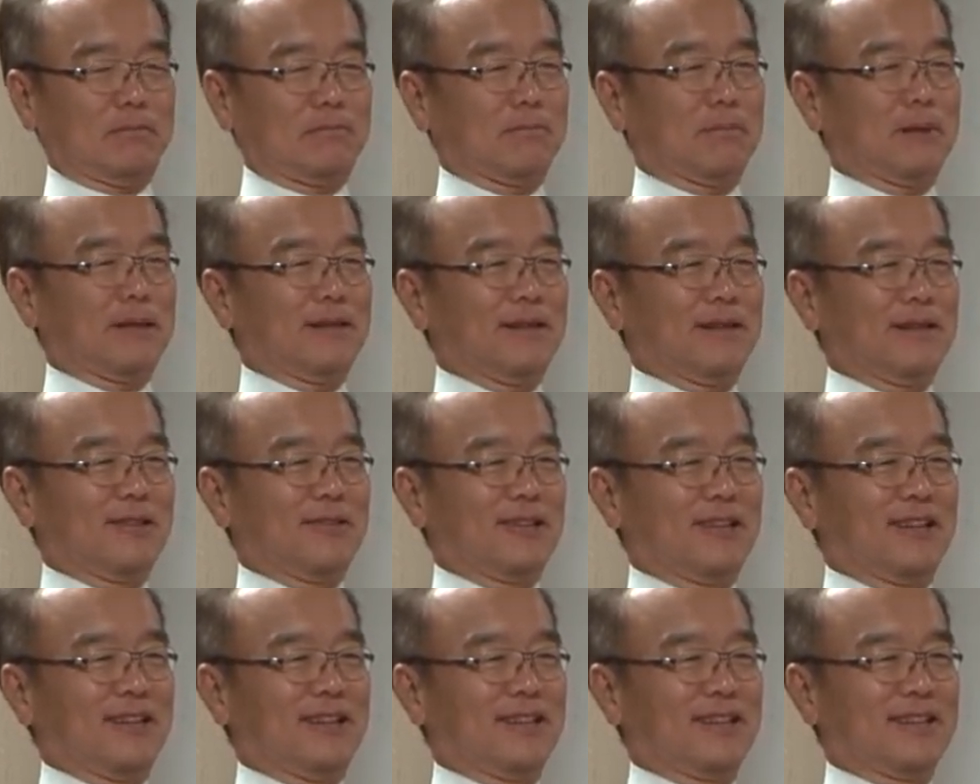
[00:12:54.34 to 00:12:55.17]
Money,
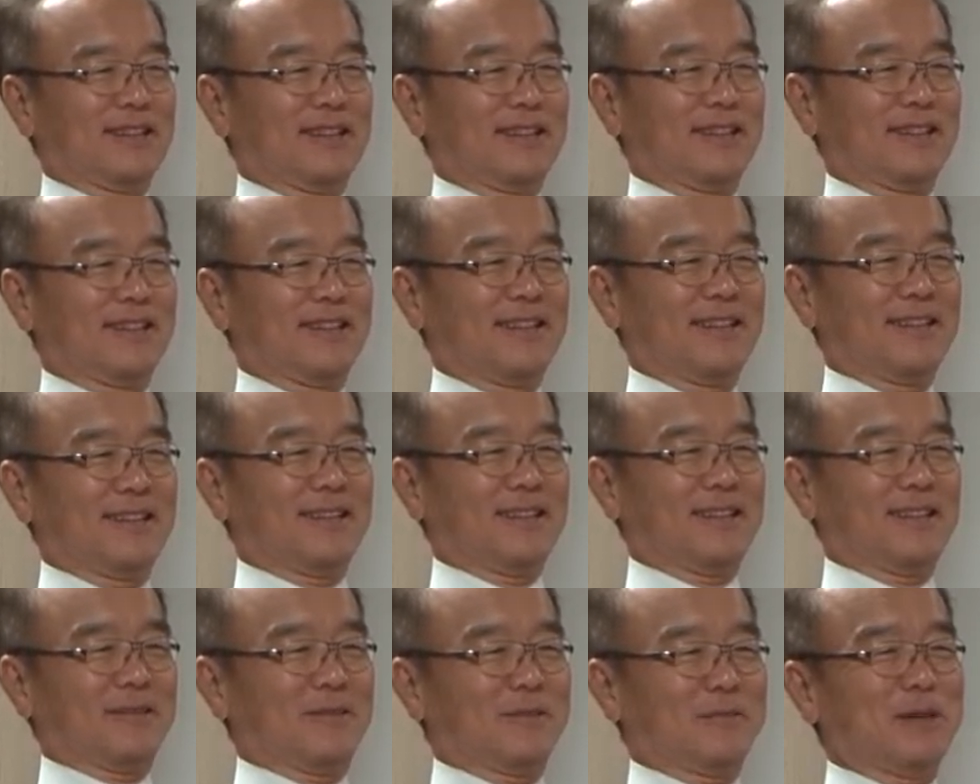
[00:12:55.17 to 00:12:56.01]
right?
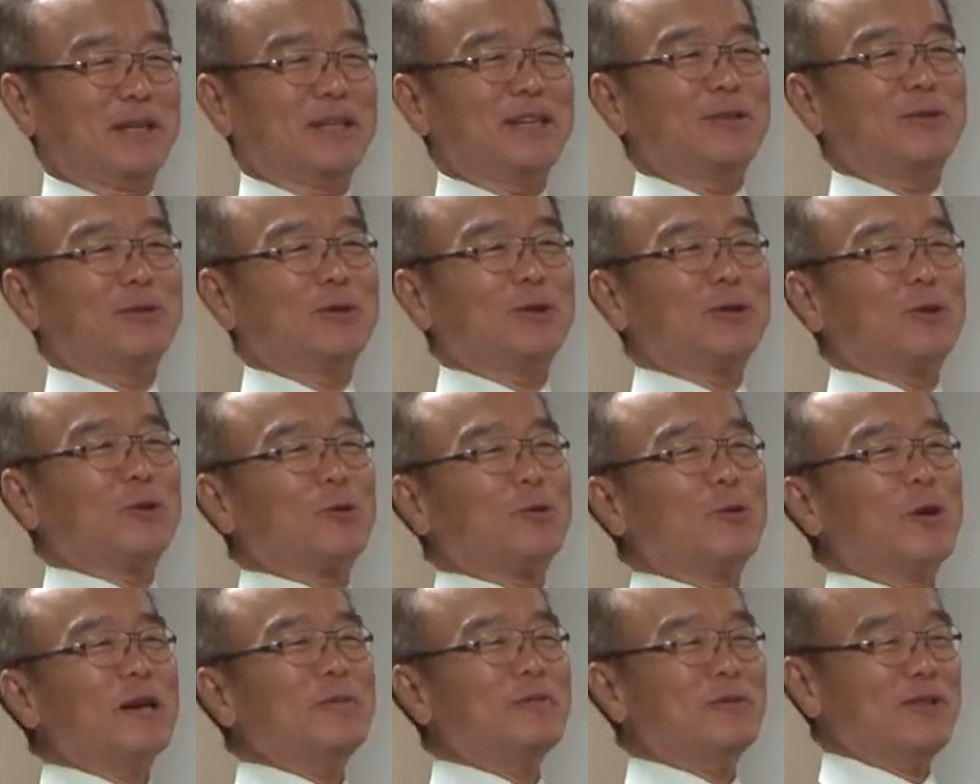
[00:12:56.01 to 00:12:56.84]
Money we call
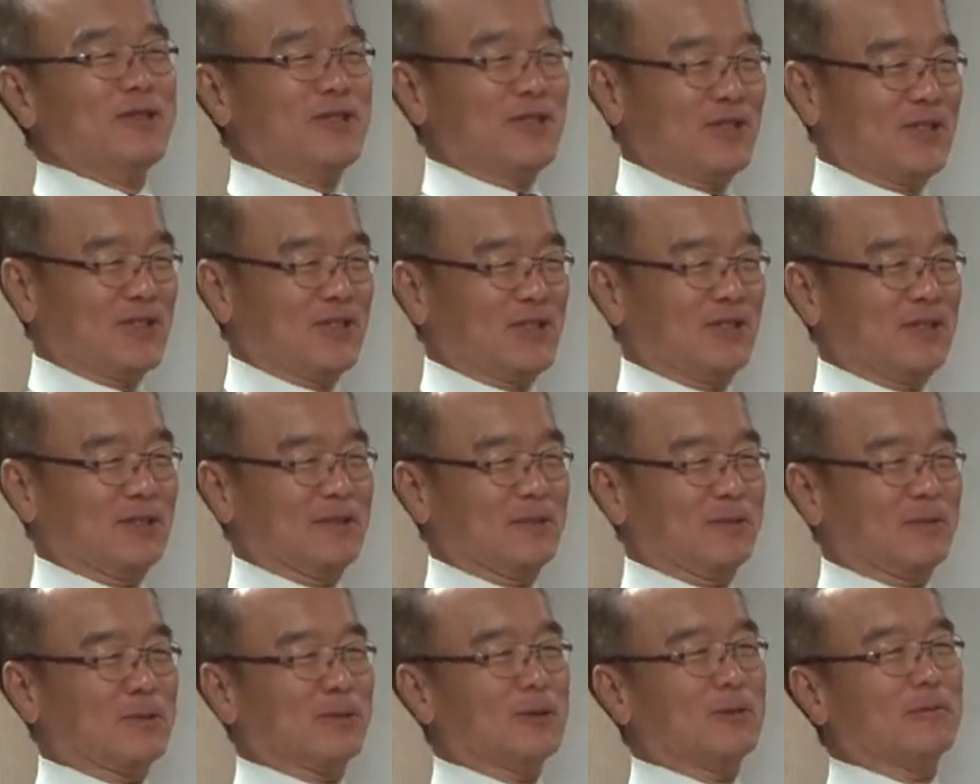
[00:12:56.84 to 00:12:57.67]
revenue.
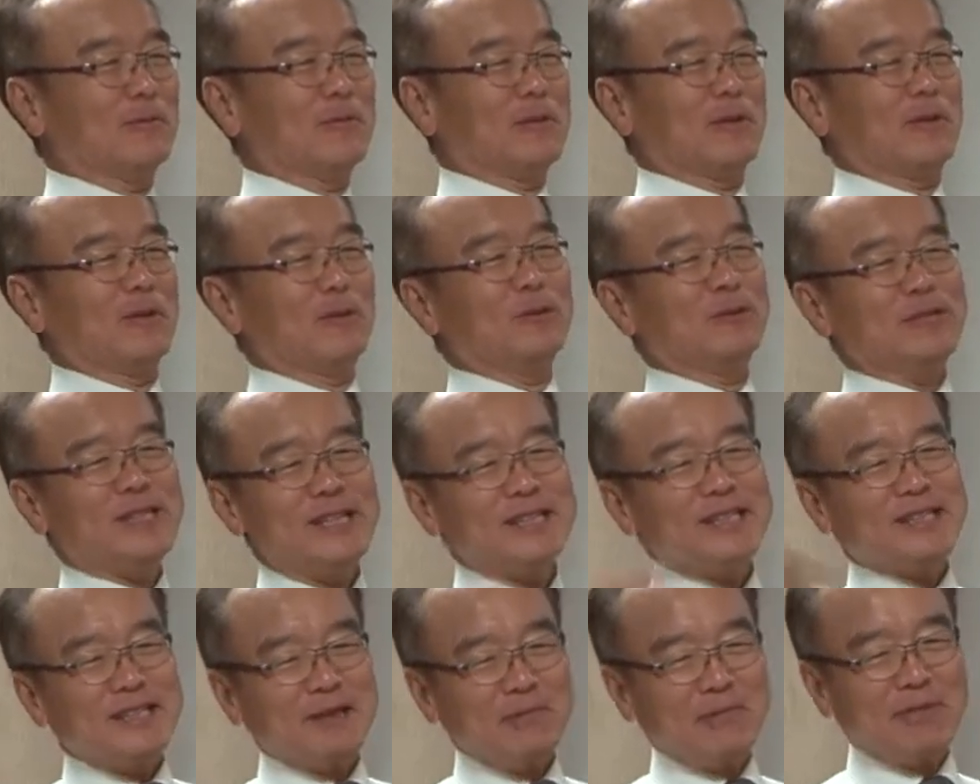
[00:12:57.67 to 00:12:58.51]
From you
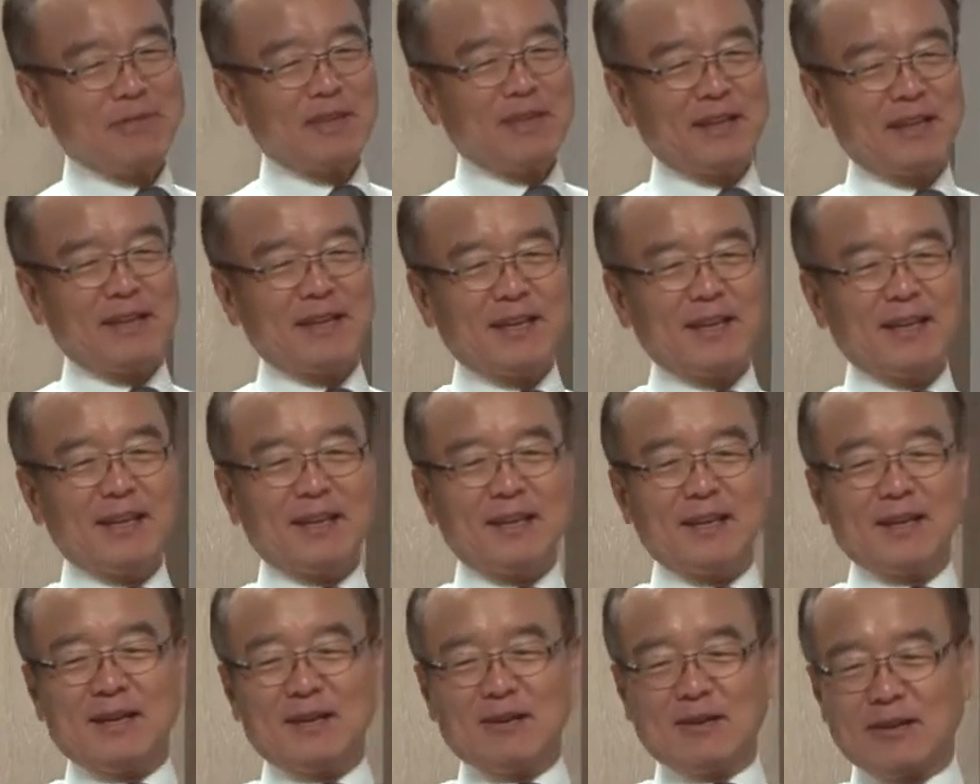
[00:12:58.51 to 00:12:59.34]
sell something,
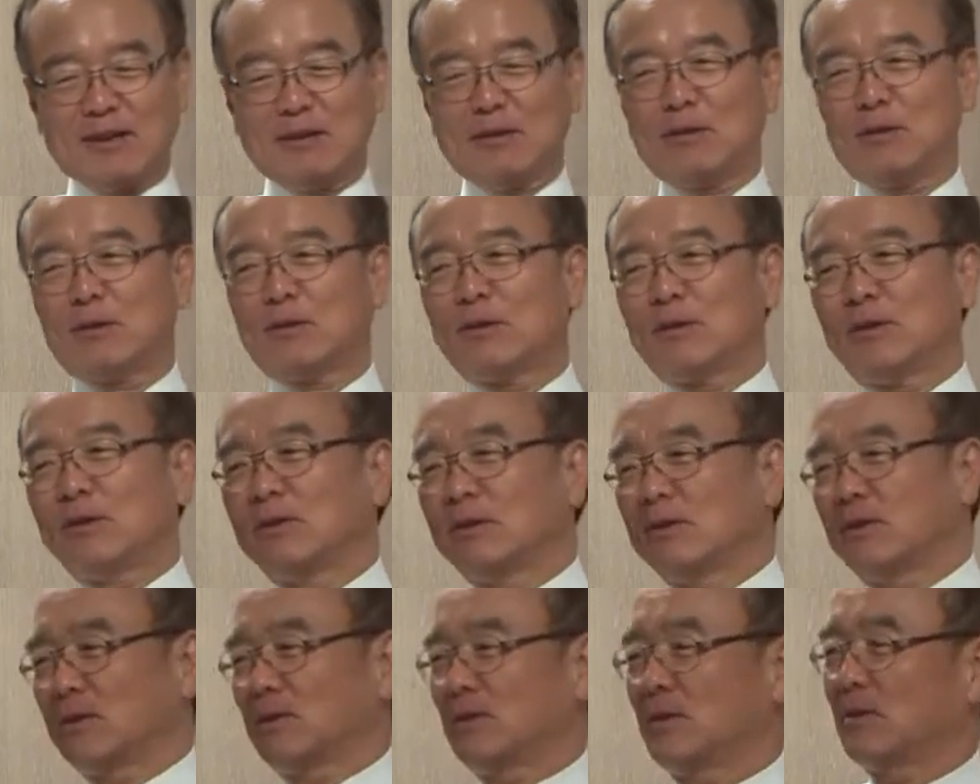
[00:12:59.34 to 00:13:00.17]
okay,
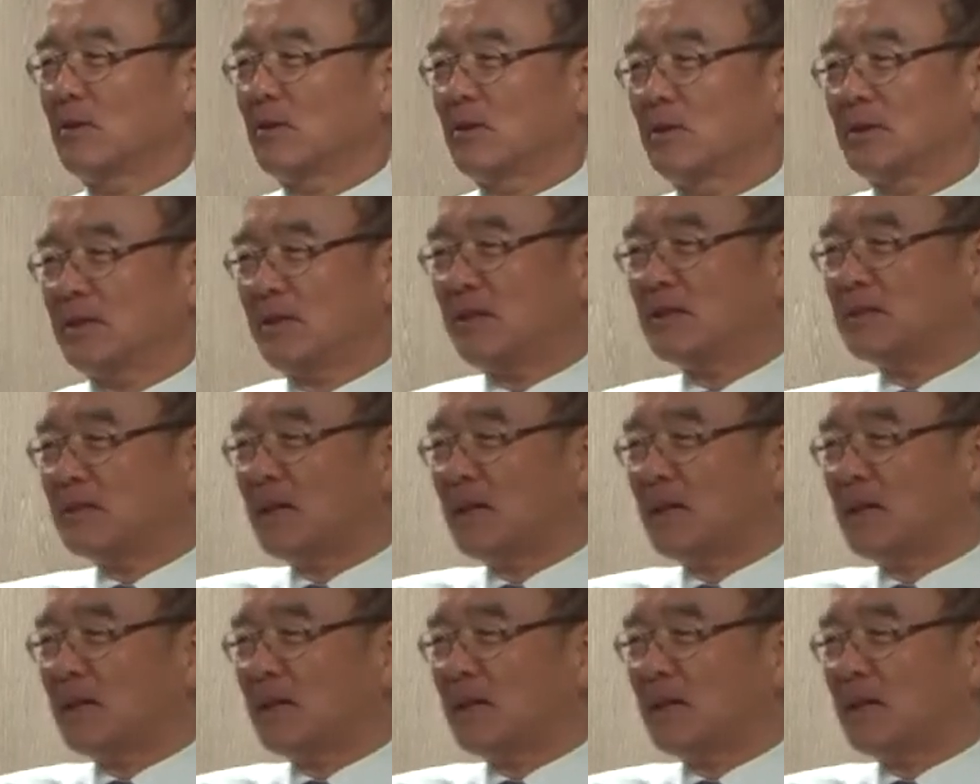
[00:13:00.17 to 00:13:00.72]
you sell